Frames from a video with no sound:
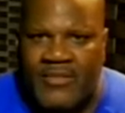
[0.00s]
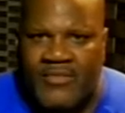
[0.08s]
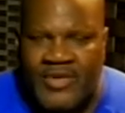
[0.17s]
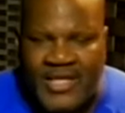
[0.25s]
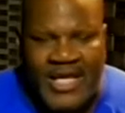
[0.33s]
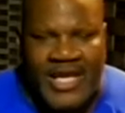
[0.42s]

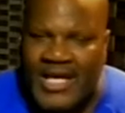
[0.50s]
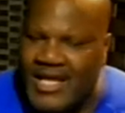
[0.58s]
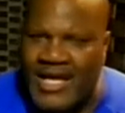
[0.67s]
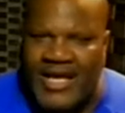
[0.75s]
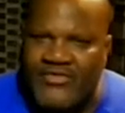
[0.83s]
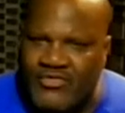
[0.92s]
We can't
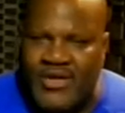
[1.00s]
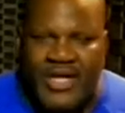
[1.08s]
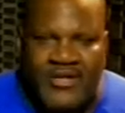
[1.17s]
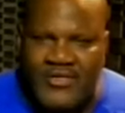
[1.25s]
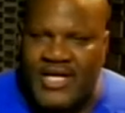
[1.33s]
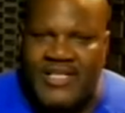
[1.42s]
have
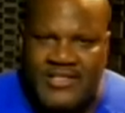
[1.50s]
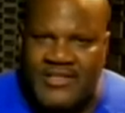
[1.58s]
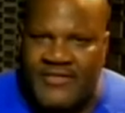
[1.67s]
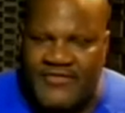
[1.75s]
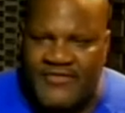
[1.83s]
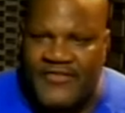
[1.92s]
recreation
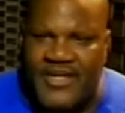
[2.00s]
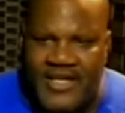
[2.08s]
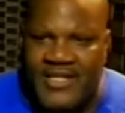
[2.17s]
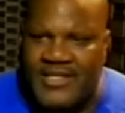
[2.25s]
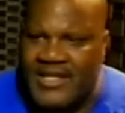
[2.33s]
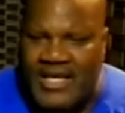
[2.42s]
and
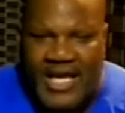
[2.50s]
fun.